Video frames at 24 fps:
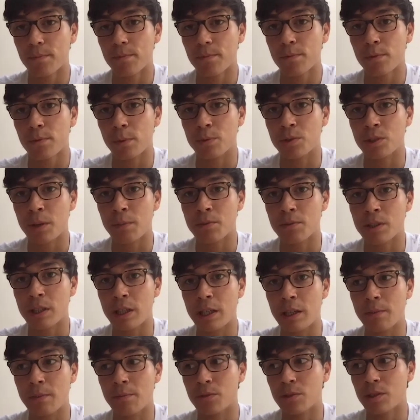from some
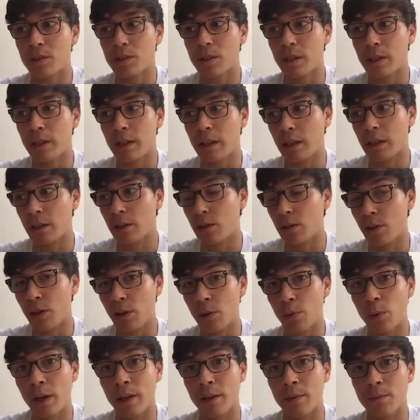teams, including
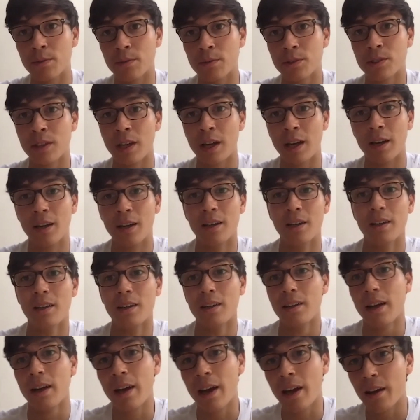Williams, that
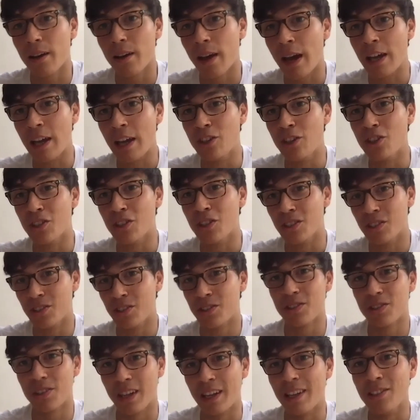age
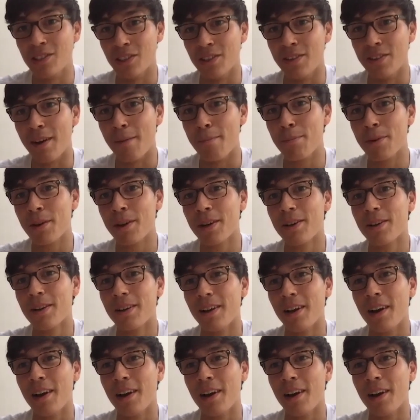is a number.